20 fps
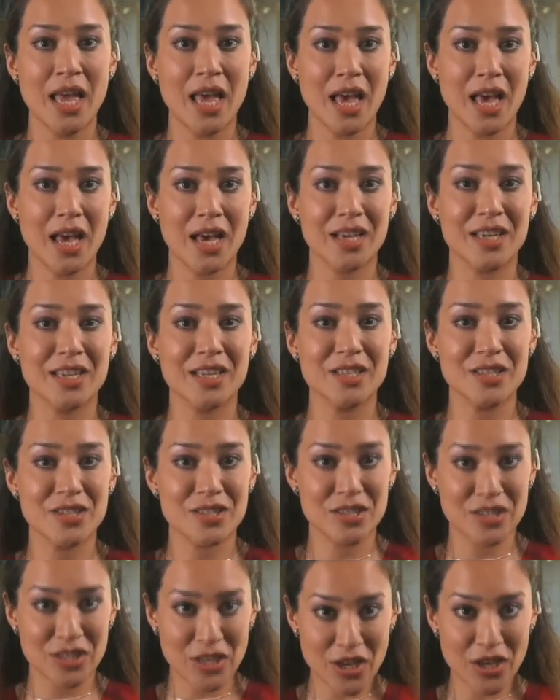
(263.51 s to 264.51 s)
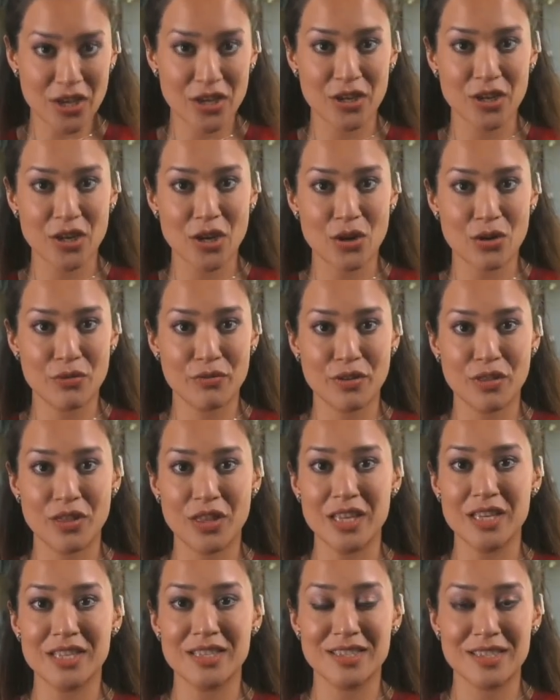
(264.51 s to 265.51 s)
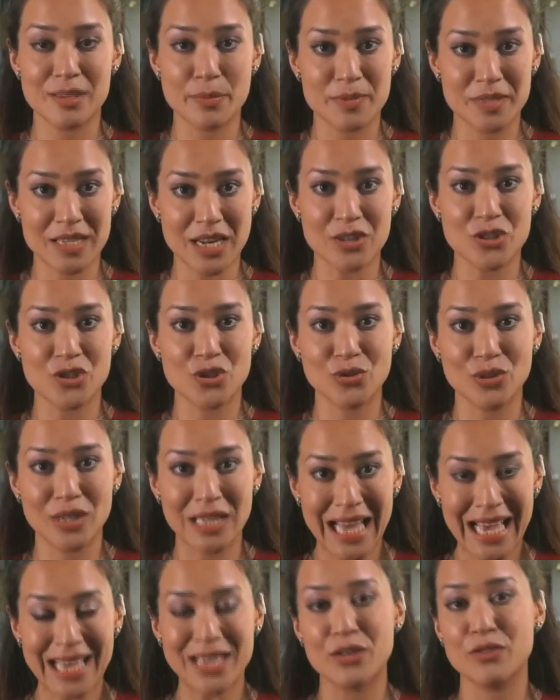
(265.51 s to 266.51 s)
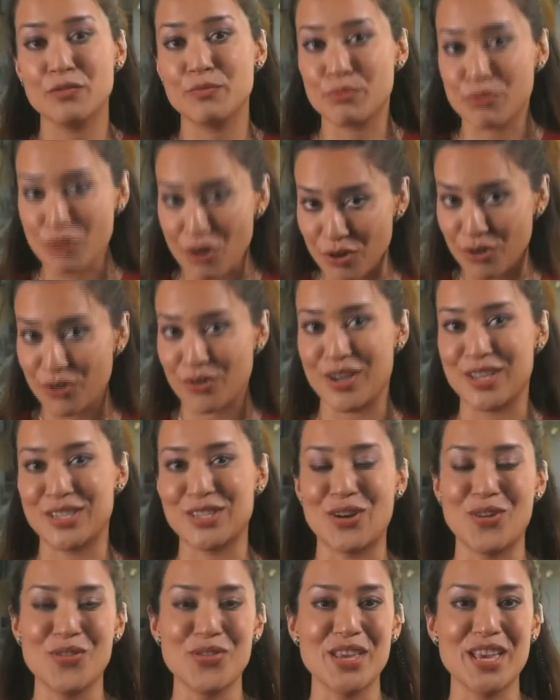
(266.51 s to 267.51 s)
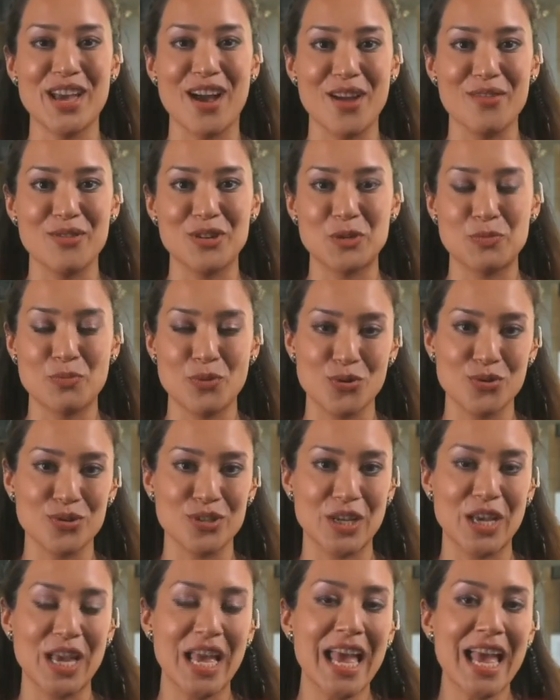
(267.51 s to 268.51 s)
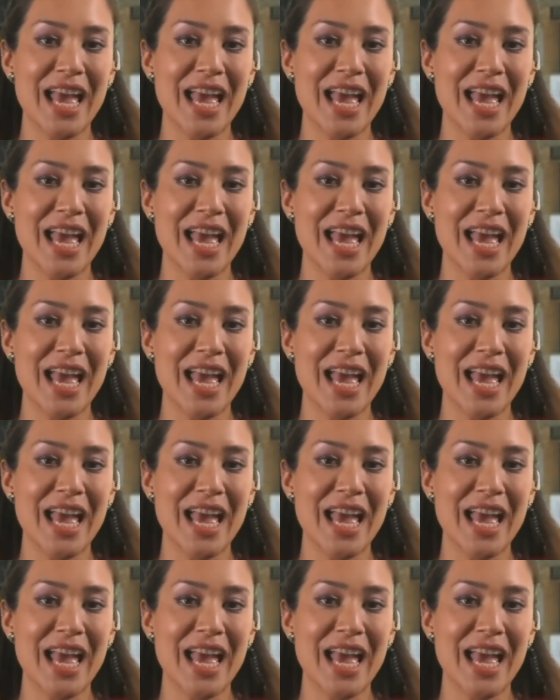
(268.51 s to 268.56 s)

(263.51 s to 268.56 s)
uh, concern over the substantial lack of progress on the Irish border.